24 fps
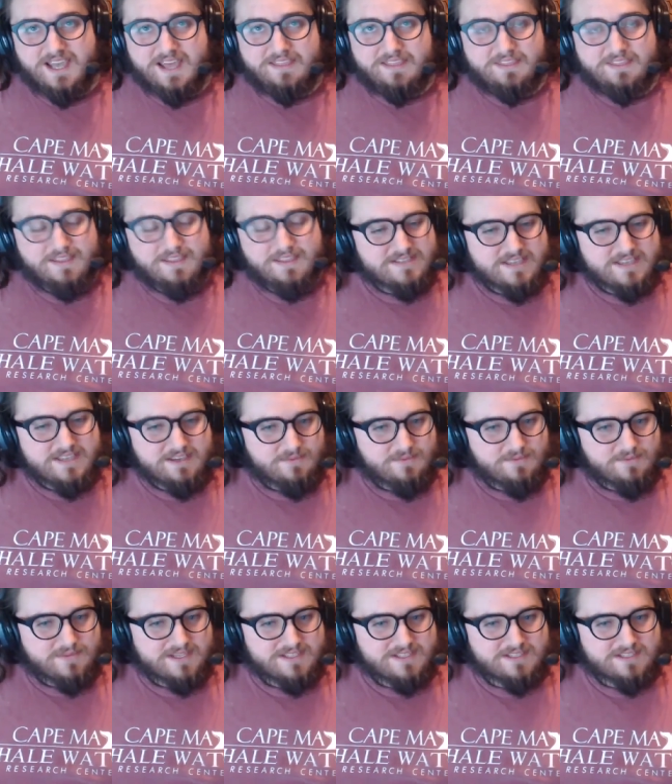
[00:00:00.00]
I think take home
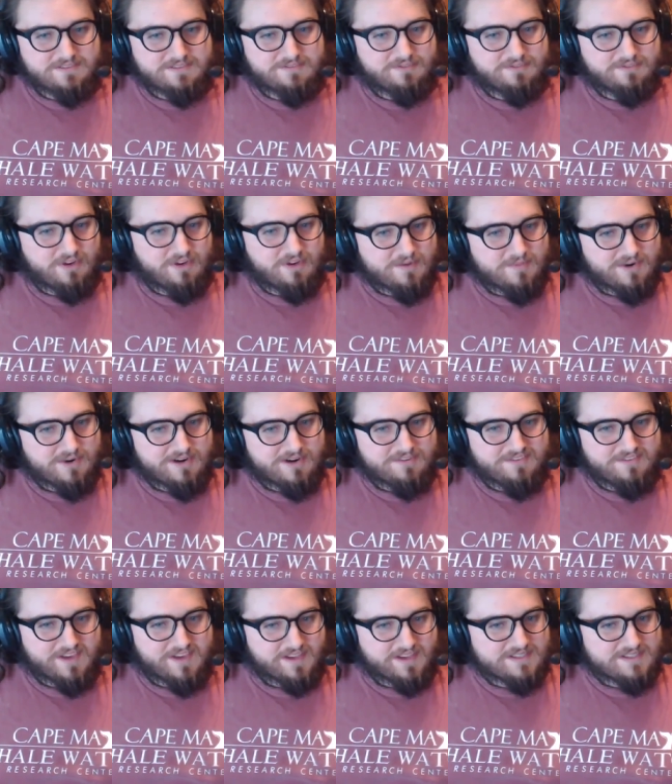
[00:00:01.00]
tests are far more
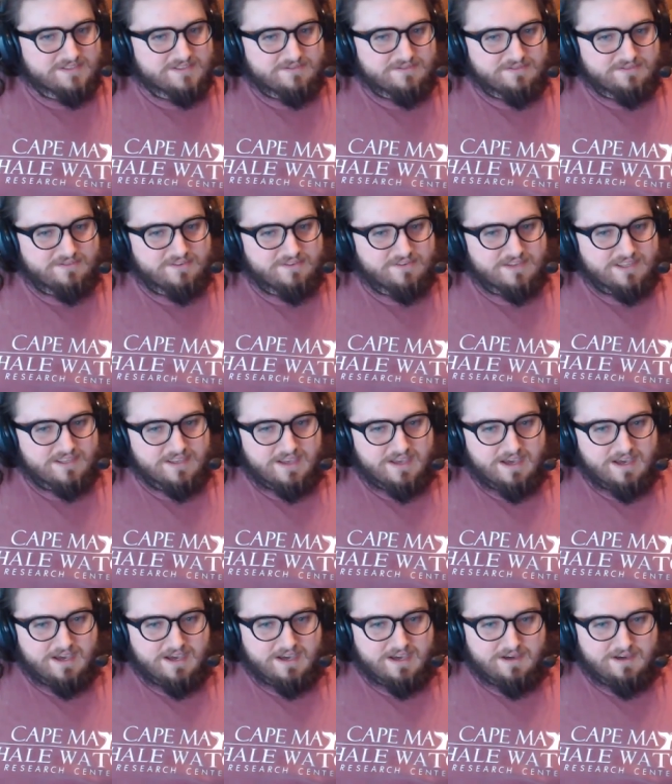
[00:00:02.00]
effective.
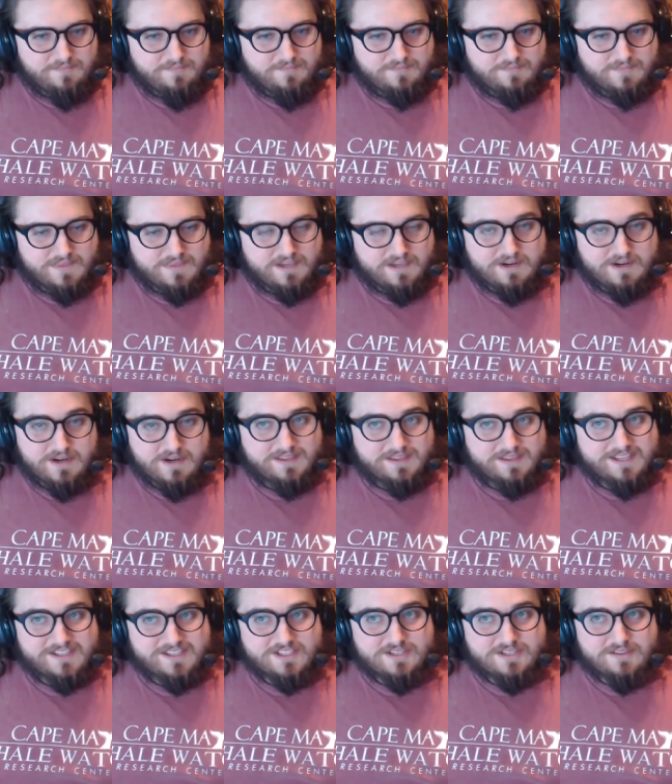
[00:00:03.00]
Um, you know,
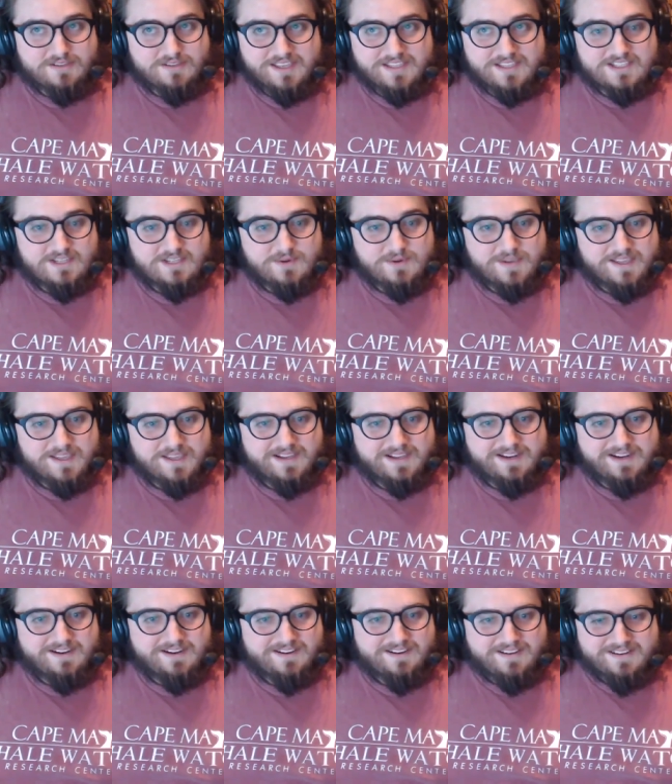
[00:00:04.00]
unless you're like
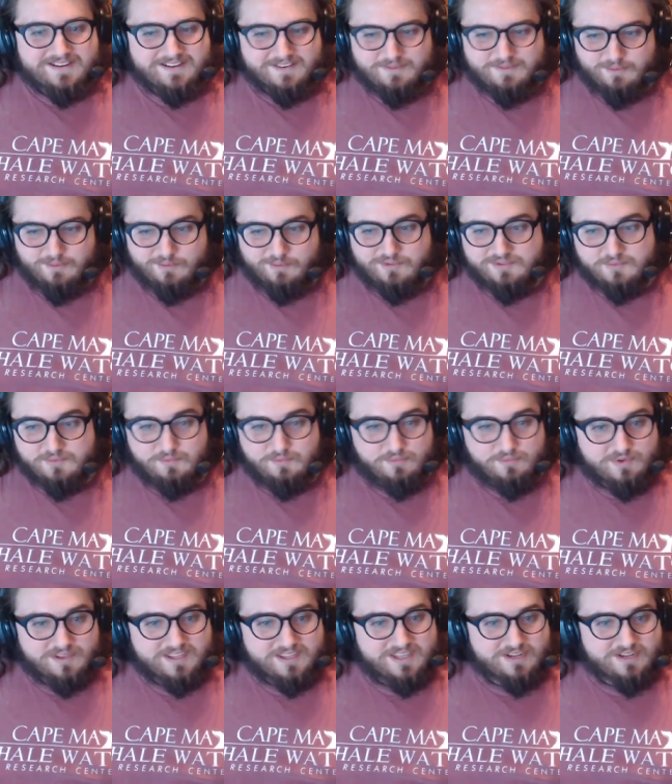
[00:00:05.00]
doing some
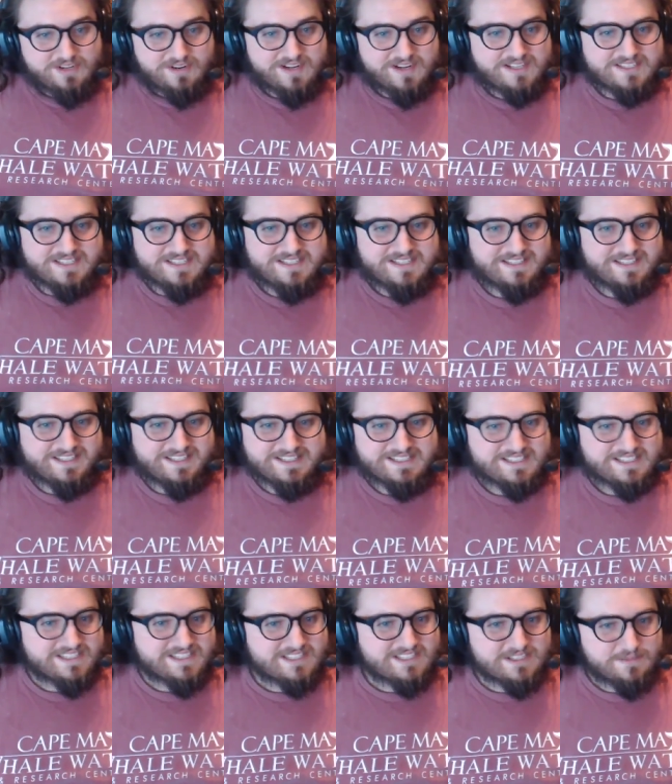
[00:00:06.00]
really crazy like
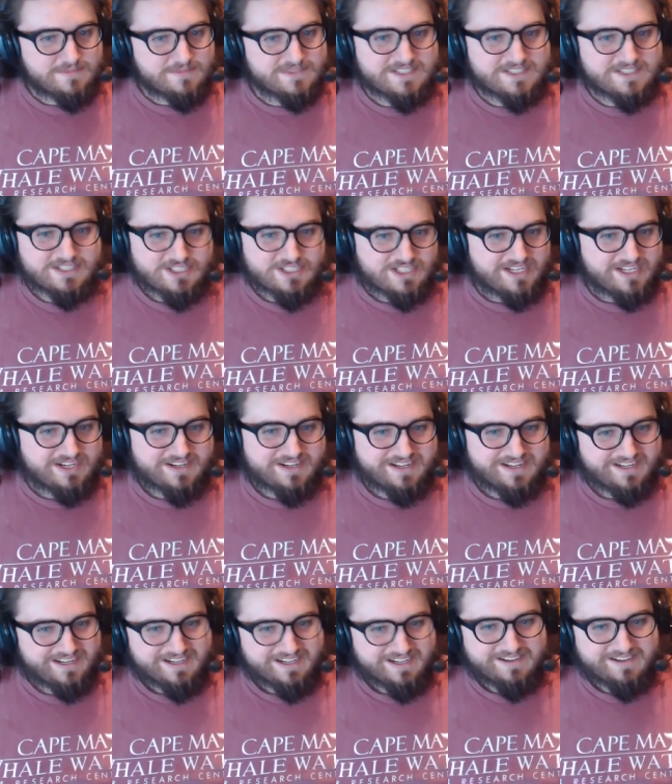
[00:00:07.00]
systems
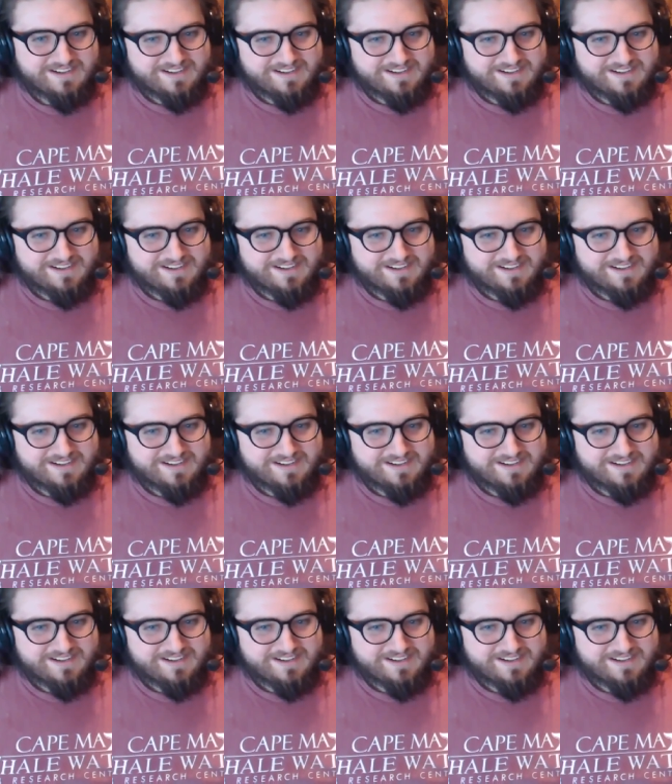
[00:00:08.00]
engineering,